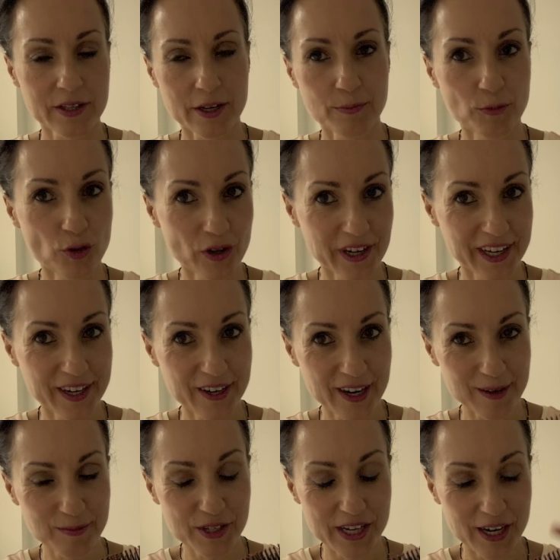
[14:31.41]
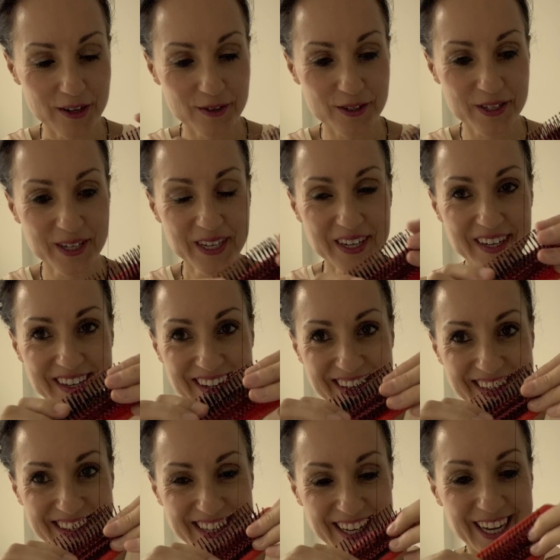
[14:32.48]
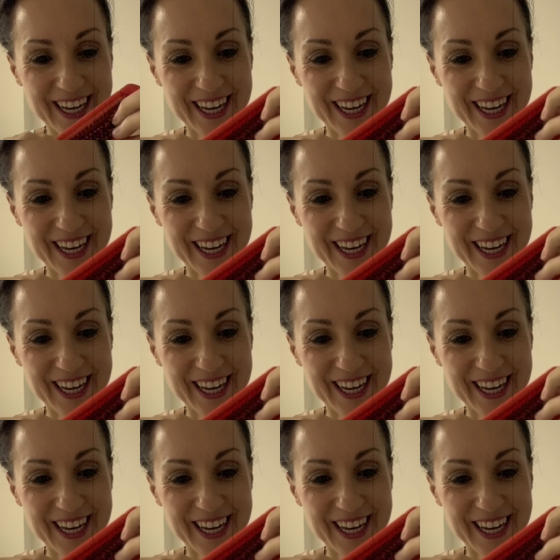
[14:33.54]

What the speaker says: more hair comes out and then